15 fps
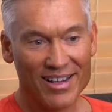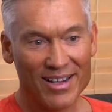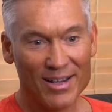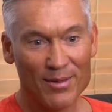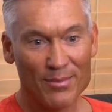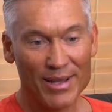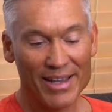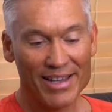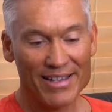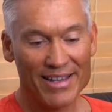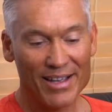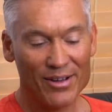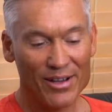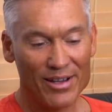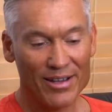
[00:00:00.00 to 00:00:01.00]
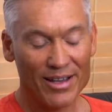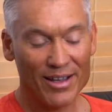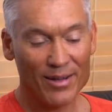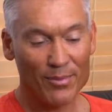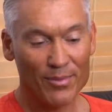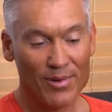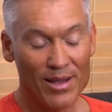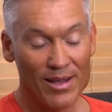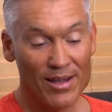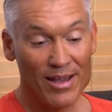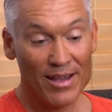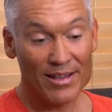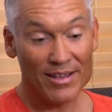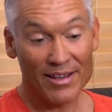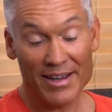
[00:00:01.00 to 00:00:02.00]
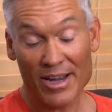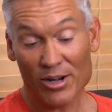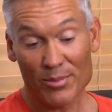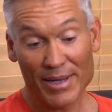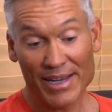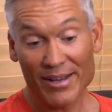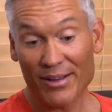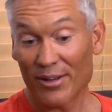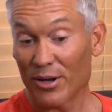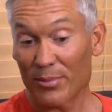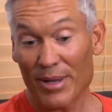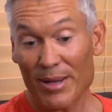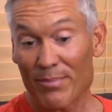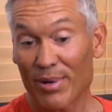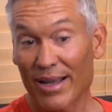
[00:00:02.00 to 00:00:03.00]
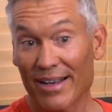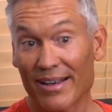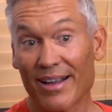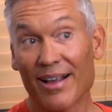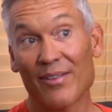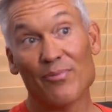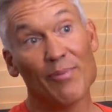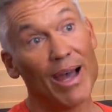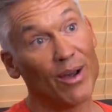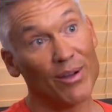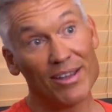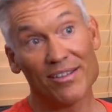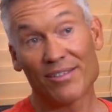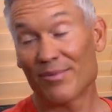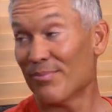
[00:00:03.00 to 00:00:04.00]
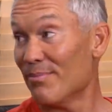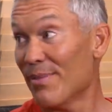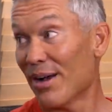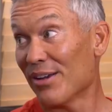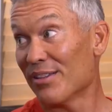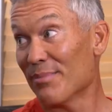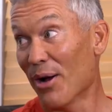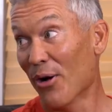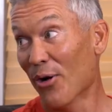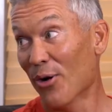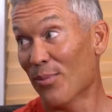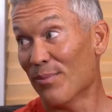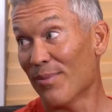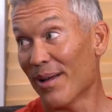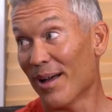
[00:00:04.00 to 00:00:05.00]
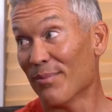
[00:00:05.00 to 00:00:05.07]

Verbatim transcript: Um, and down in uh, the Caribbean a little bit, but Maui's Maui's my home.